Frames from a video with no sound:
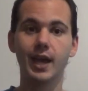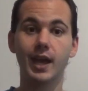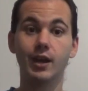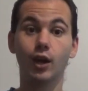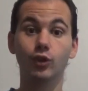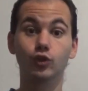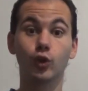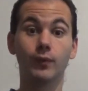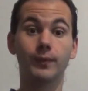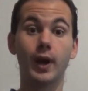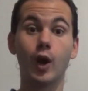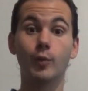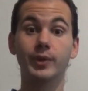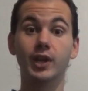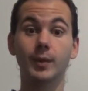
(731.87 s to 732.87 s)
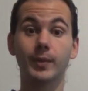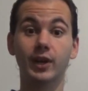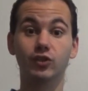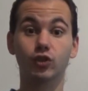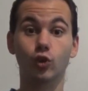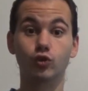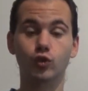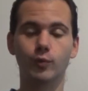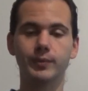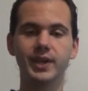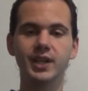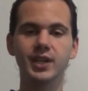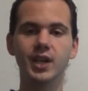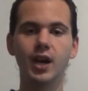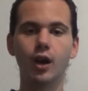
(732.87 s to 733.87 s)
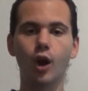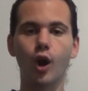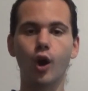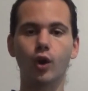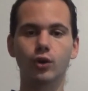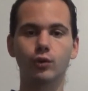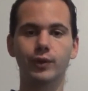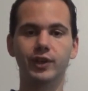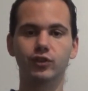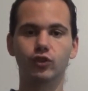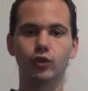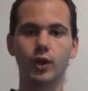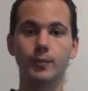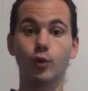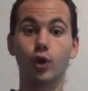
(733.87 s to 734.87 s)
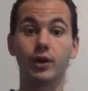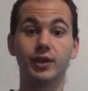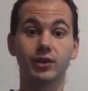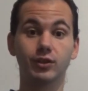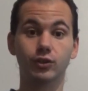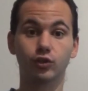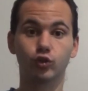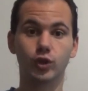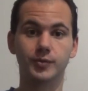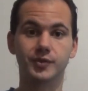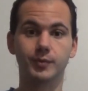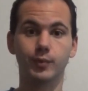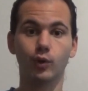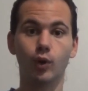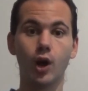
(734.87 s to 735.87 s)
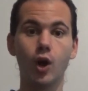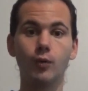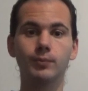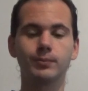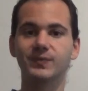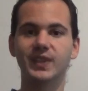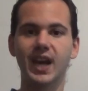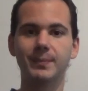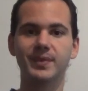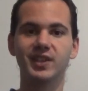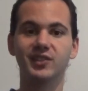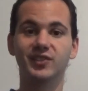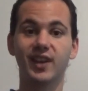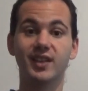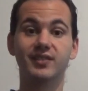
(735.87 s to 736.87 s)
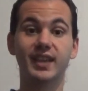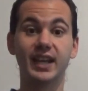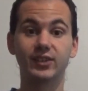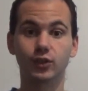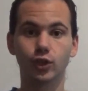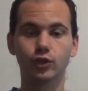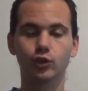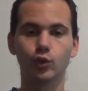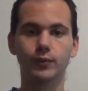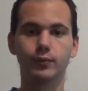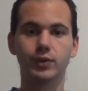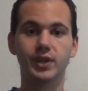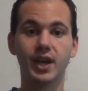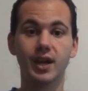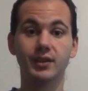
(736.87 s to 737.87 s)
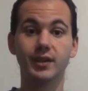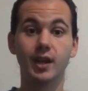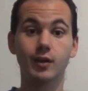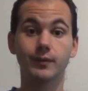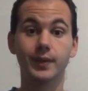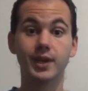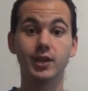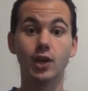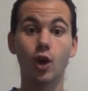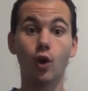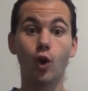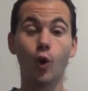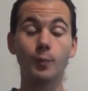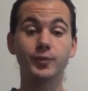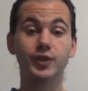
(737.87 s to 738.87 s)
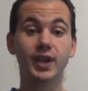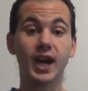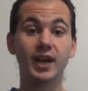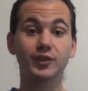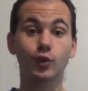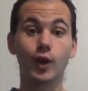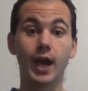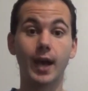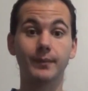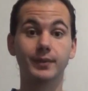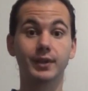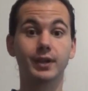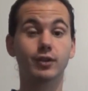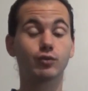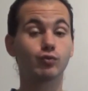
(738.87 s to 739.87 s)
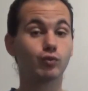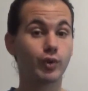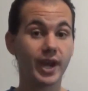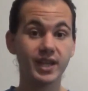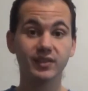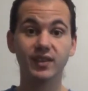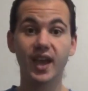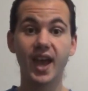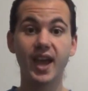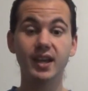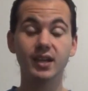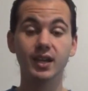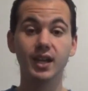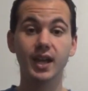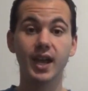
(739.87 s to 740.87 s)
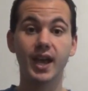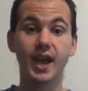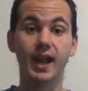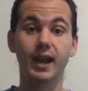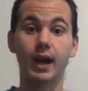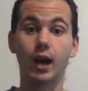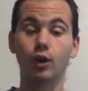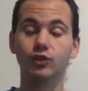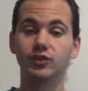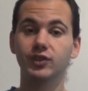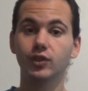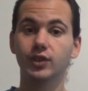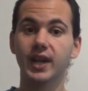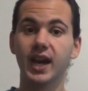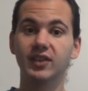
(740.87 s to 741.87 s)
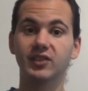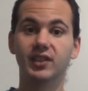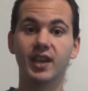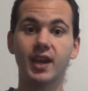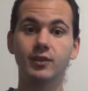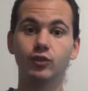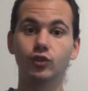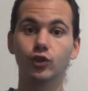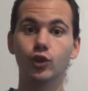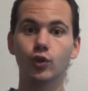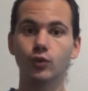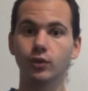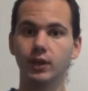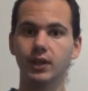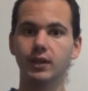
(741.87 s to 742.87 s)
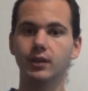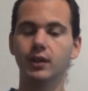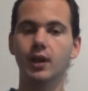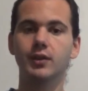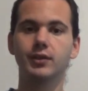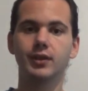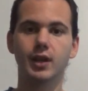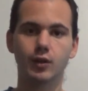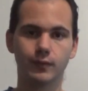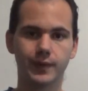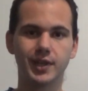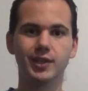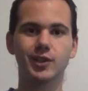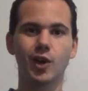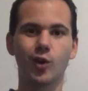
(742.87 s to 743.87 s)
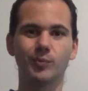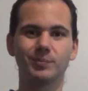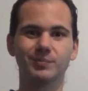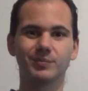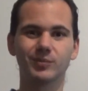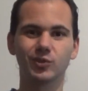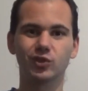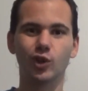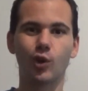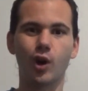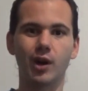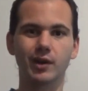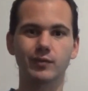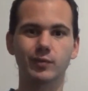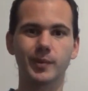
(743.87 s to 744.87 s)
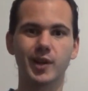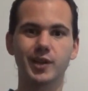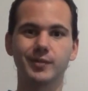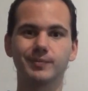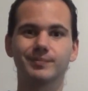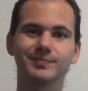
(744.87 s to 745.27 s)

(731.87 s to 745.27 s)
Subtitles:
And also follow me on my social media. All the links to them are in the description below. That being said, that's going to do it for yet another video. Hope you guys are having a great day, and I'll see you guys again soon in another video. So long, everybody.